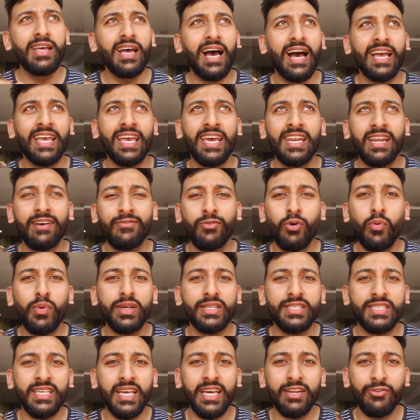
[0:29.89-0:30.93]
Again, I've
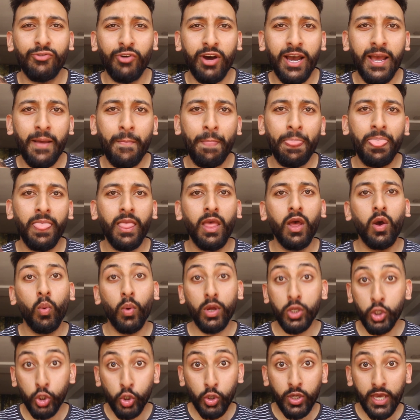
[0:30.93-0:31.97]
always said, right,
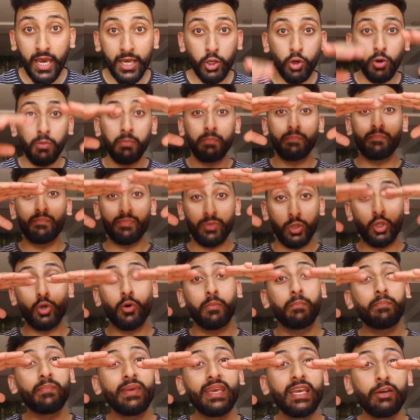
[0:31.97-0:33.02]
when you get
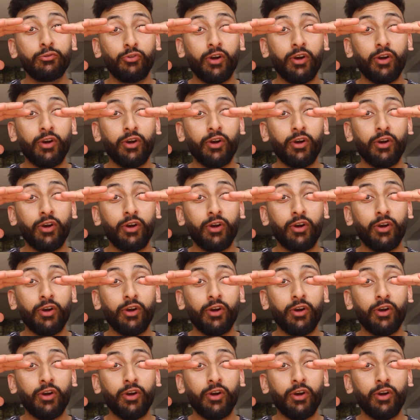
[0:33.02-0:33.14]
your meat